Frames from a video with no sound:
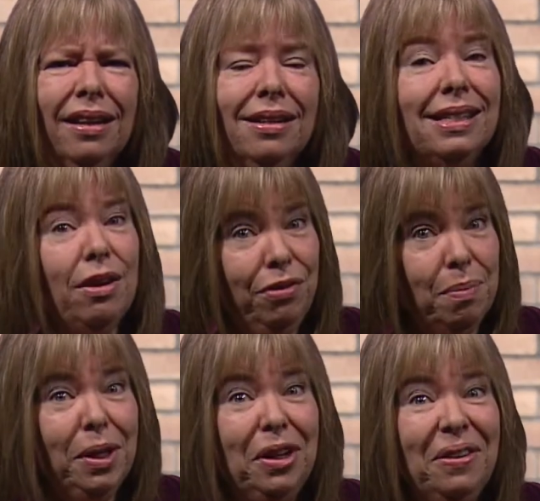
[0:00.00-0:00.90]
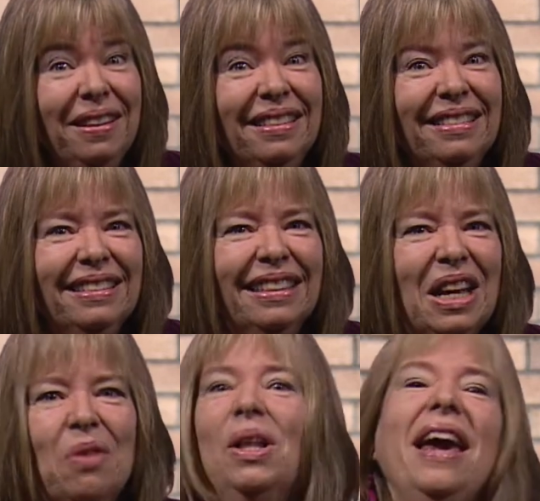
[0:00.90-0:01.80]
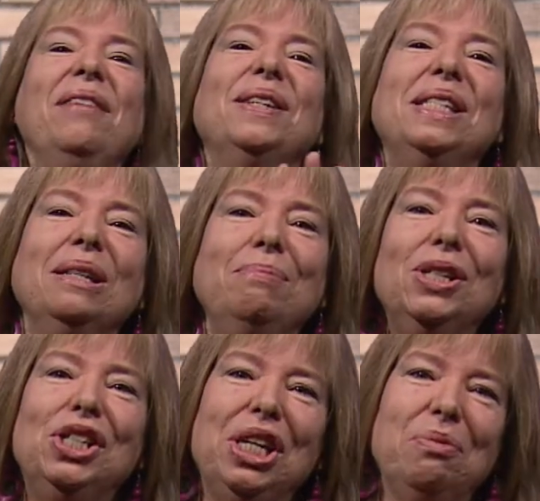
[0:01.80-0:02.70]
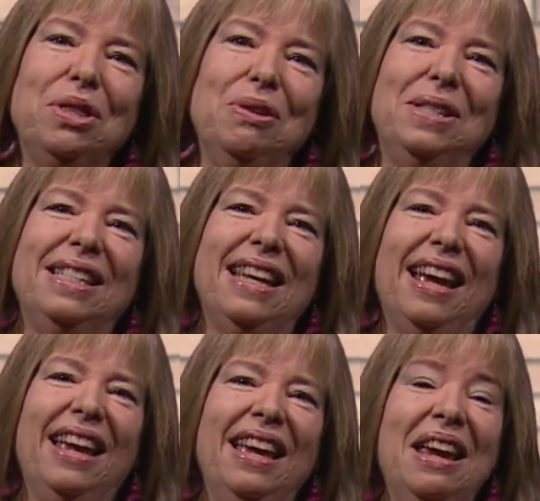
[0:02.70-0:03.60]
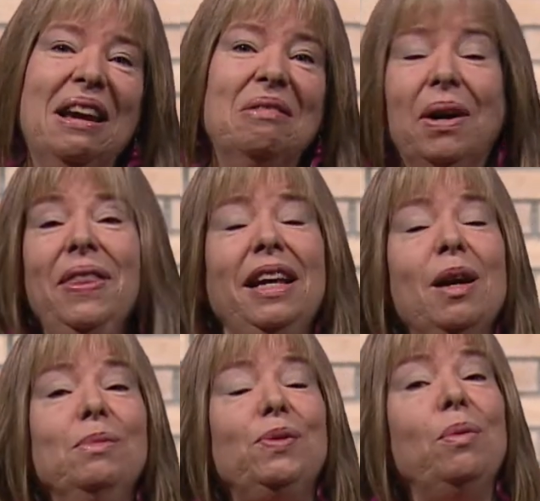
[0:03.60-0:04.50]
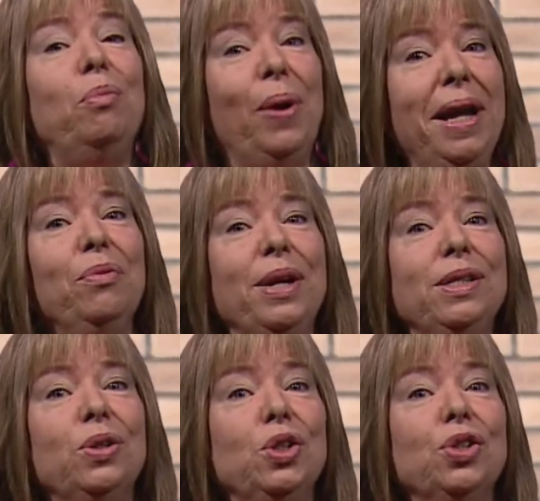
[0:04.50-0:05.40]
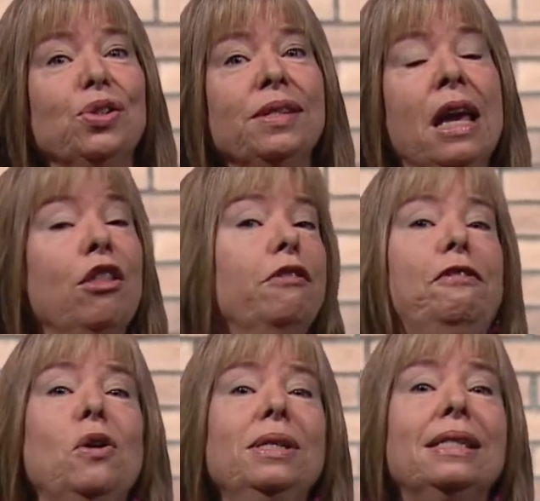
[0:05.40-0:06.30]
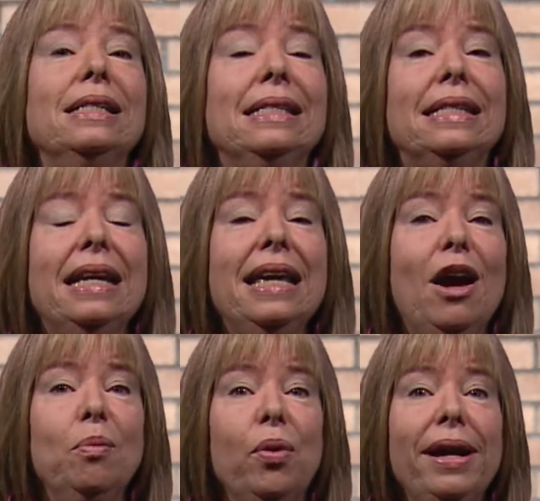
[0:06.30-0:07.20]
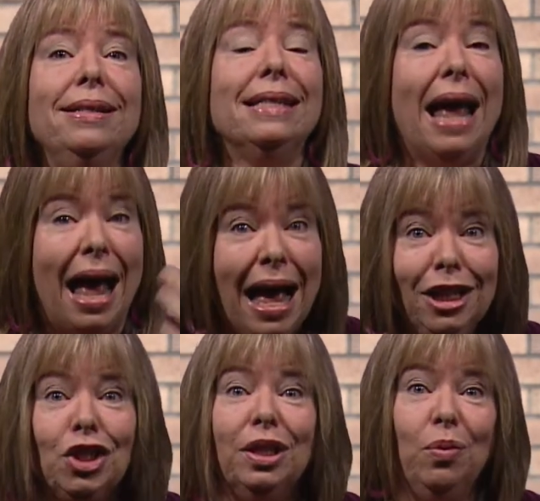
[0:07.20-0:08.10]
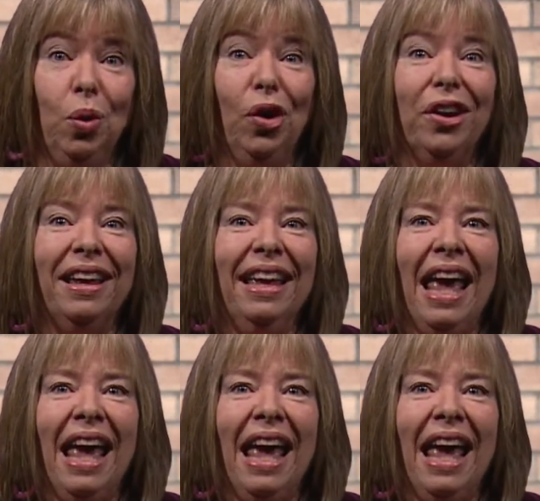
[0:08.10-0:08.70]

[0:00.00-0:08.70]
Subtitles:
Sound familiar? Well, I have a tip to share with you today. One that comes from brain researchers, the folks that study how brains actually work.